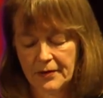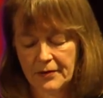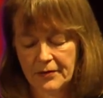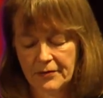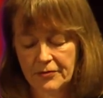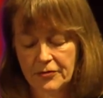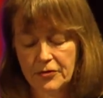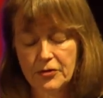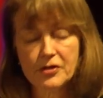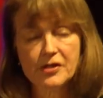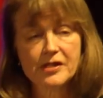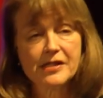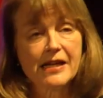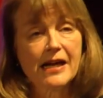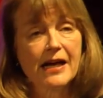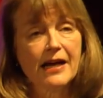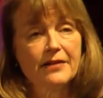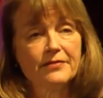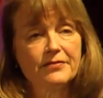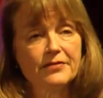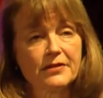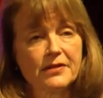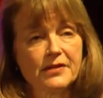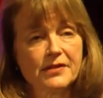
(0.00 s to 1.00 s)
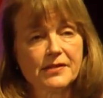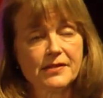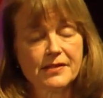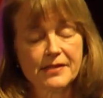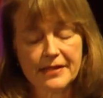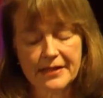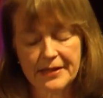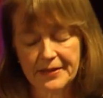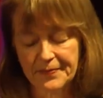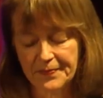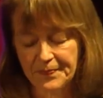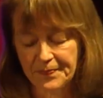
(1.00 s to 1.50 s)
First,
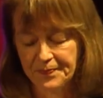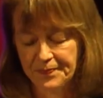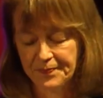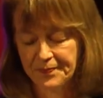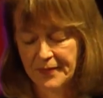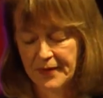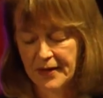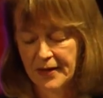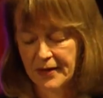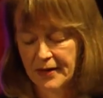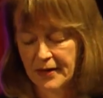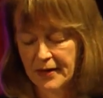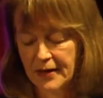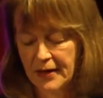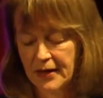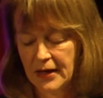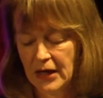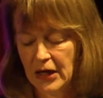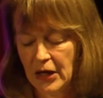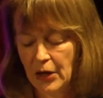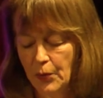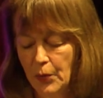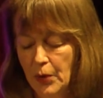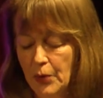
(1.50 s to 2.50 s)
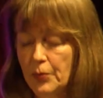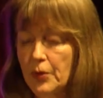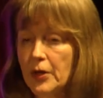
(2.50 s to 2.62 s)
advocacy. We